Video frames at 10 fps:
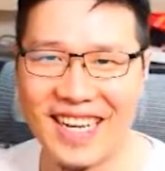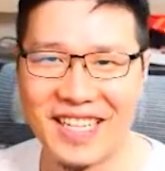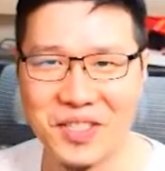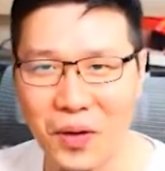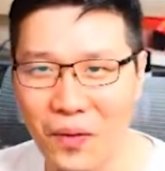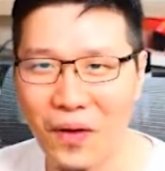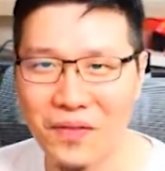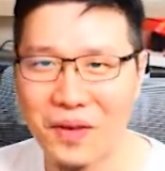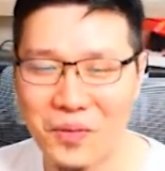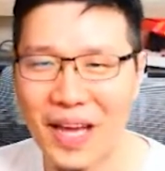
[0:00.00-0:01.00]
And so
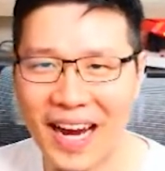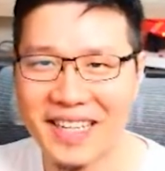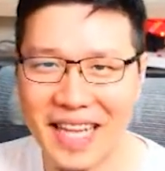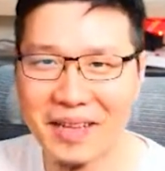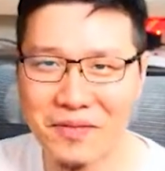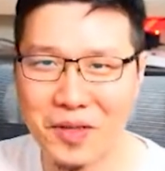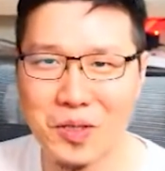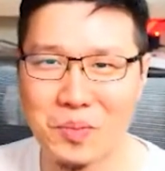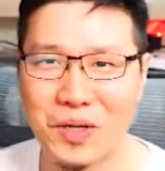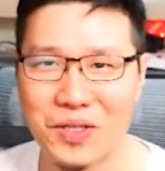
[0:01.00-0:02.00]
often, we hire that
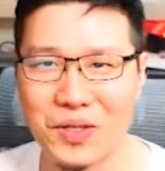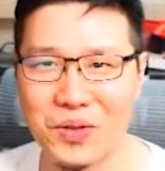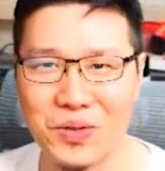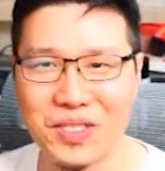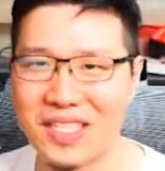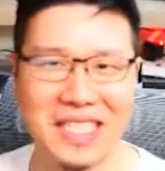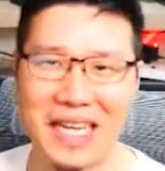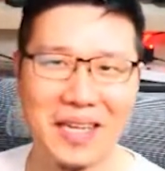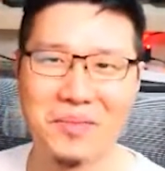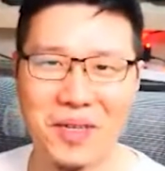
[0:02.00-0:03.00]
first person who's just
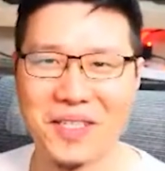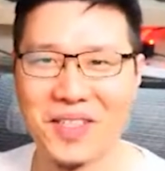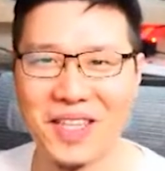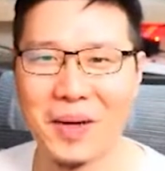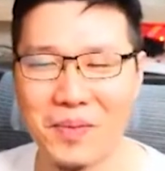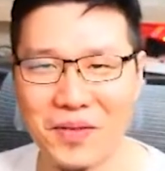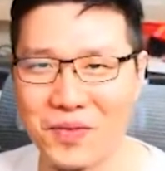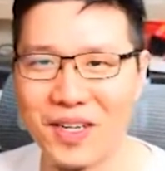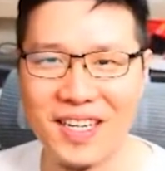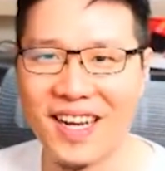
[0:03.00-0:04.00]
laying bricks on top of
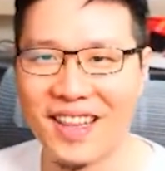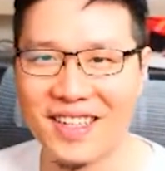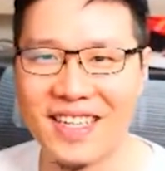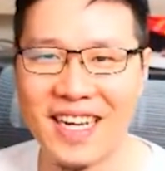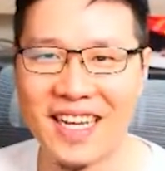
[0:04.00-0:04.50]
one another.